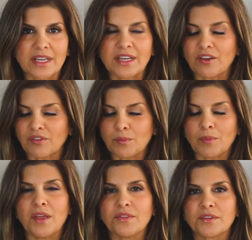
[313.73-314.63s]
and every
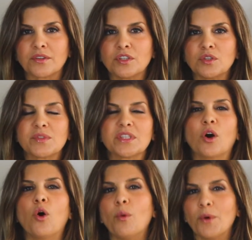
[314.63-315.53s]
month you're losing
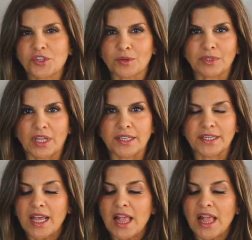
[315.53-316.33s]
a whole bunch of blood.